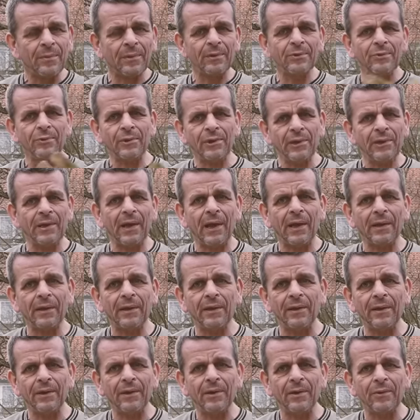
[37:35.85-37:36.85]
You need that
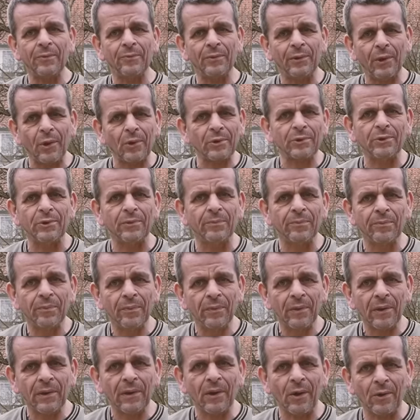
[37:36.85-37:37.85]
uh, reduction,
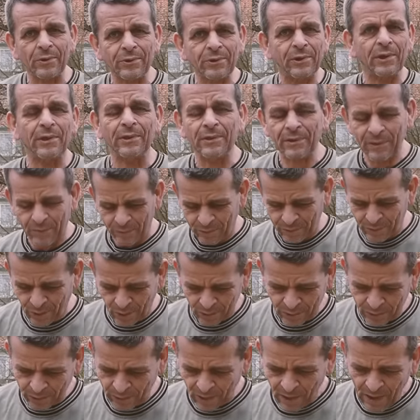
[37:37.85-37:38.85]
oxidant
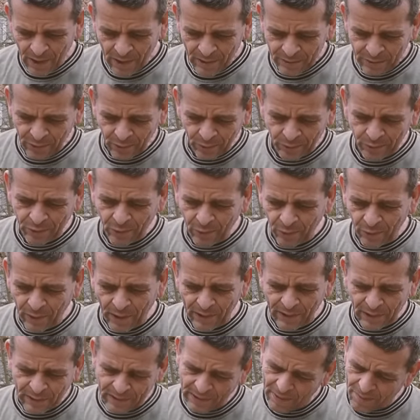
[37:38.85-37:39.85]
reduction. So, so
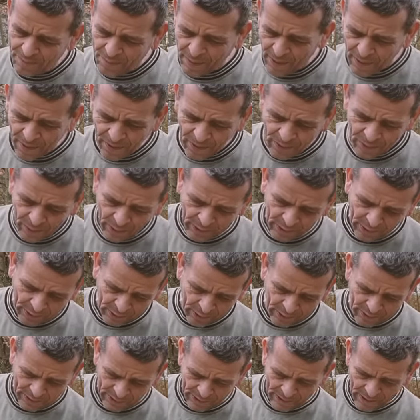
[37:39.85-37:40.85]
that's apparently what I
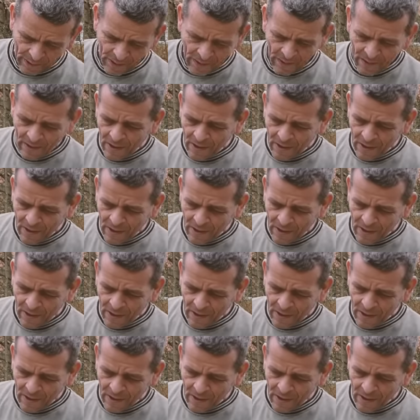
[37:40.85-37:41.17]
got here.